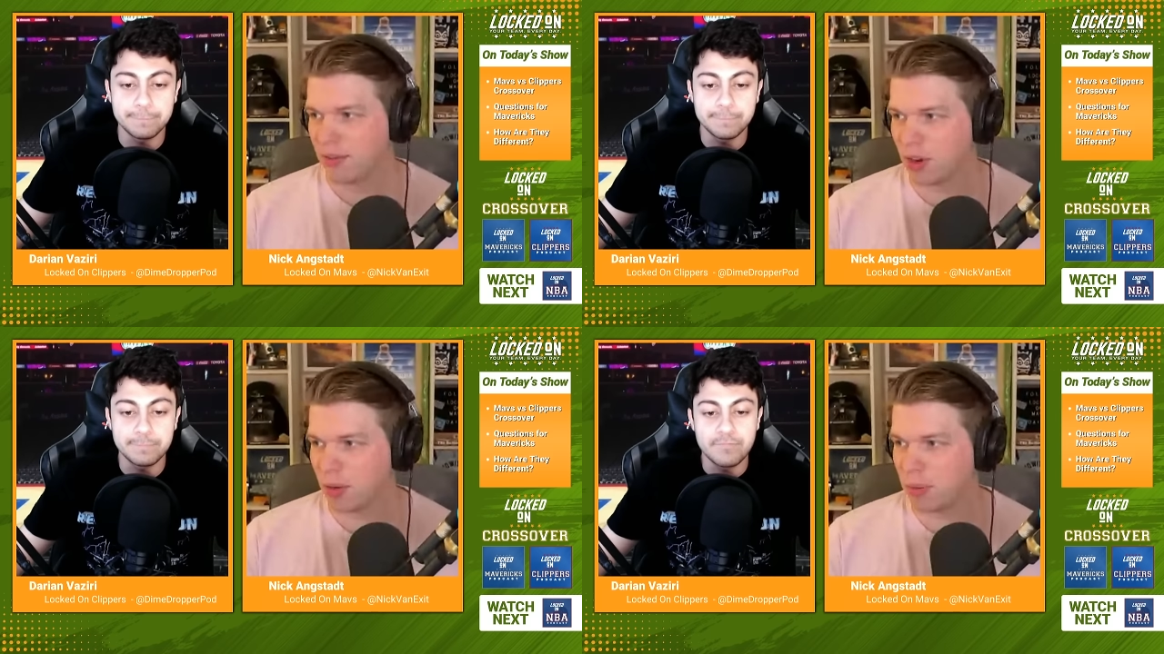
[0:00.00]

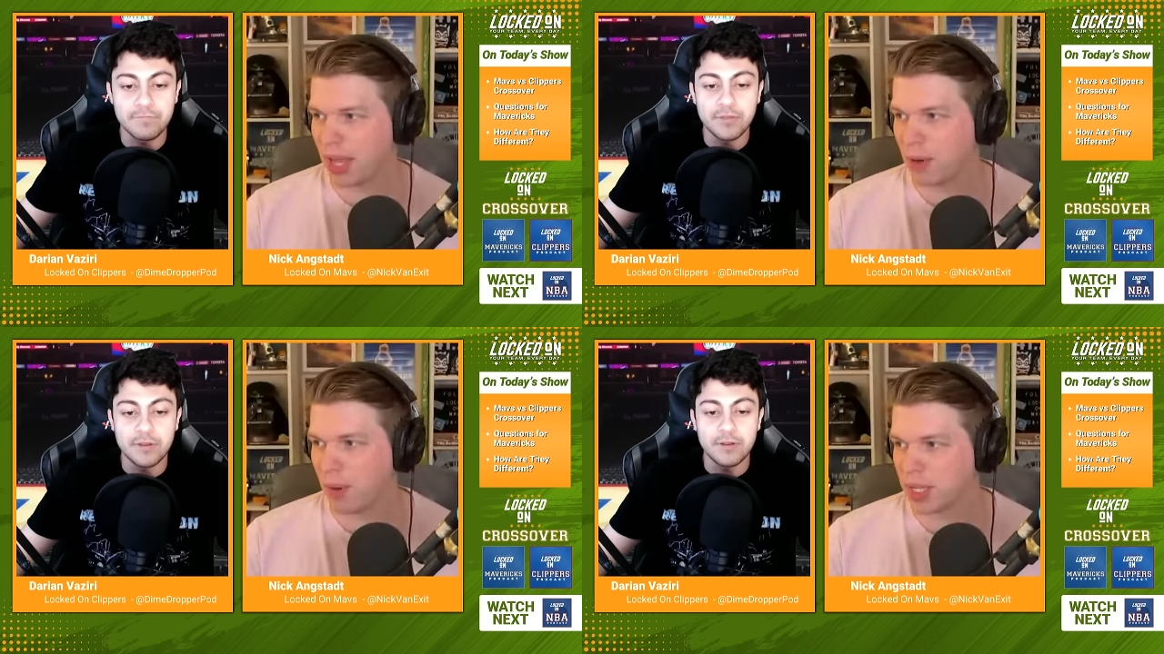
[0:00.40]
Speaker 1: If you're
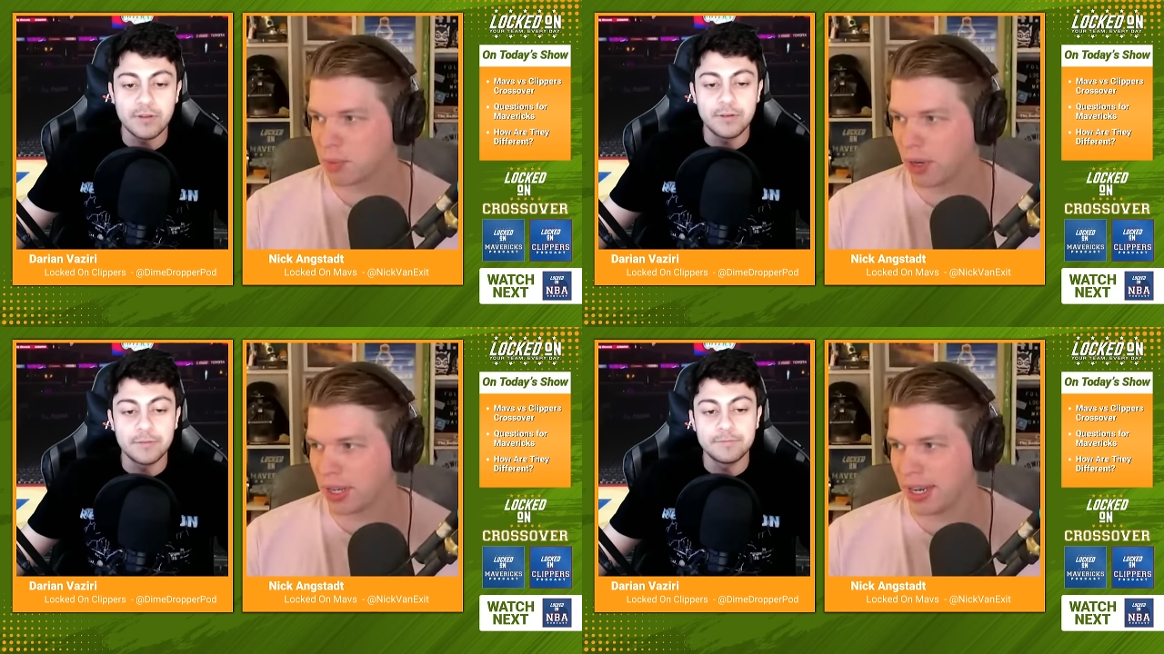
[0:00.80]
playing
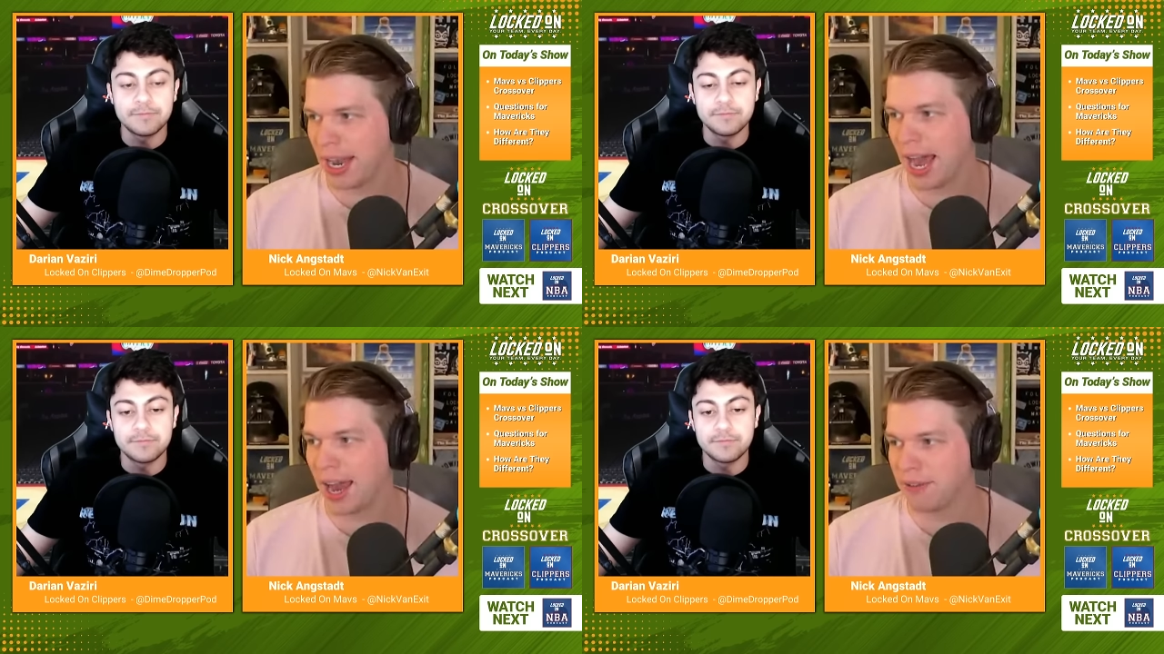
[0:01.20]
Westbrook
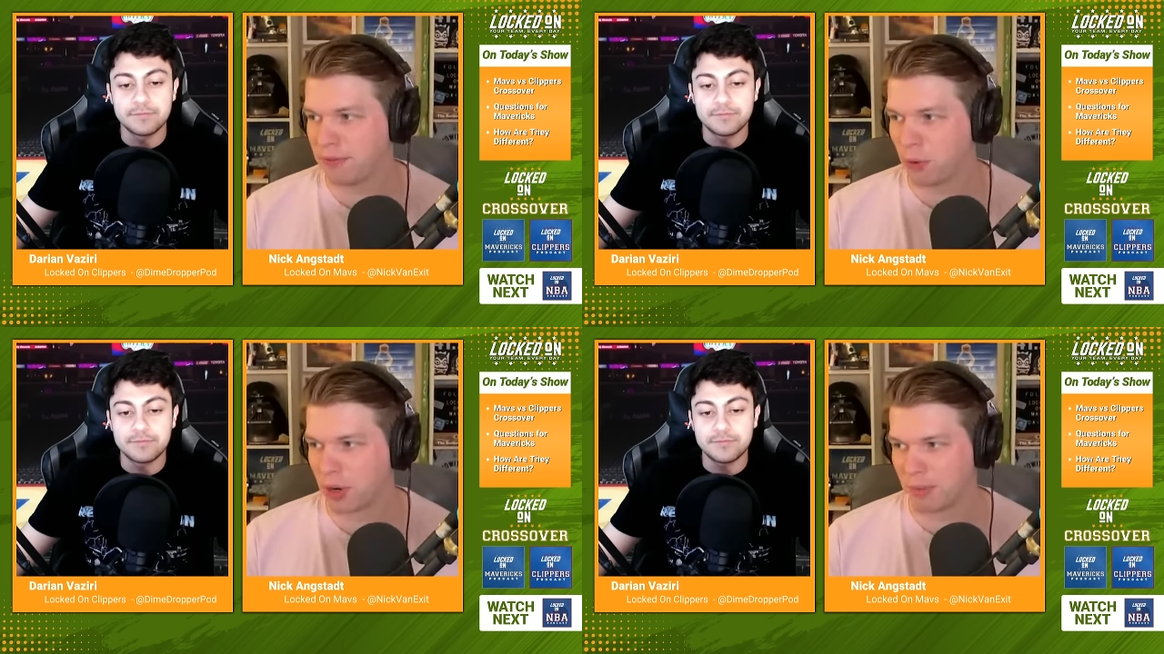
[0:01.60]
not
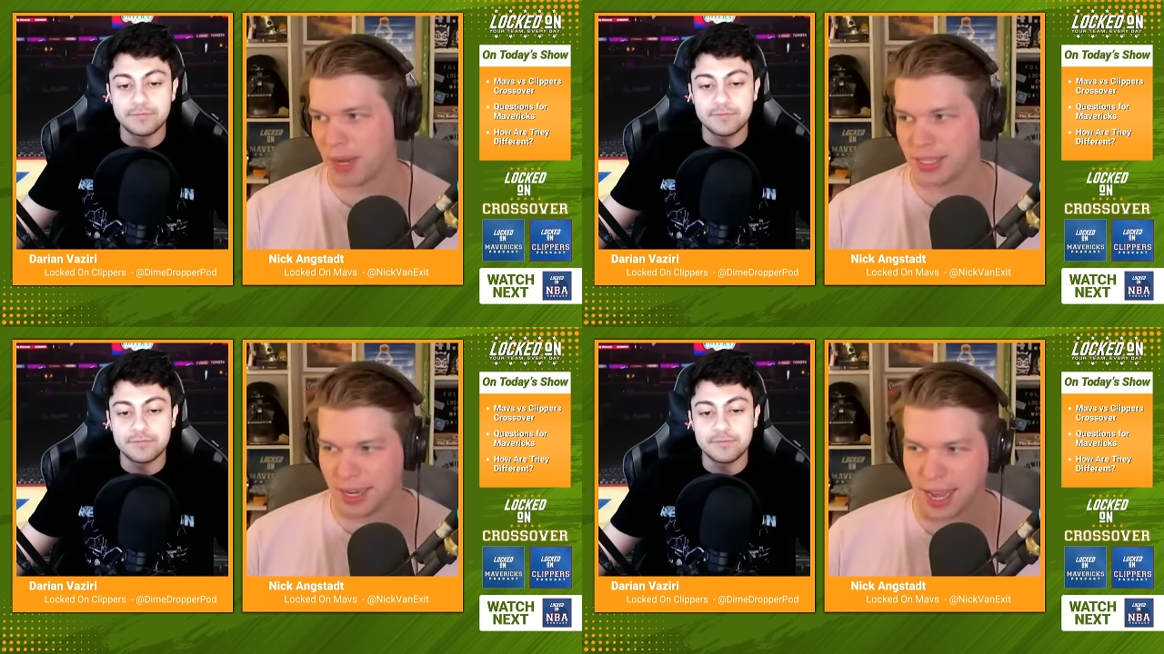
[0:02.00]
40
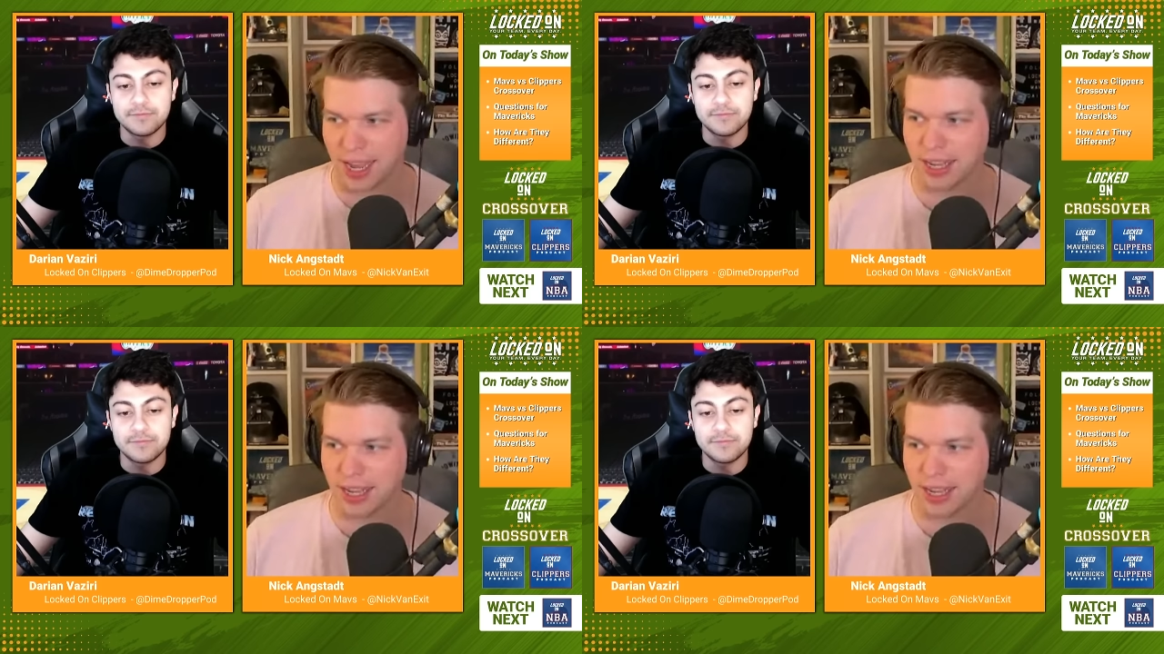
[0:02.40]
minutes a night,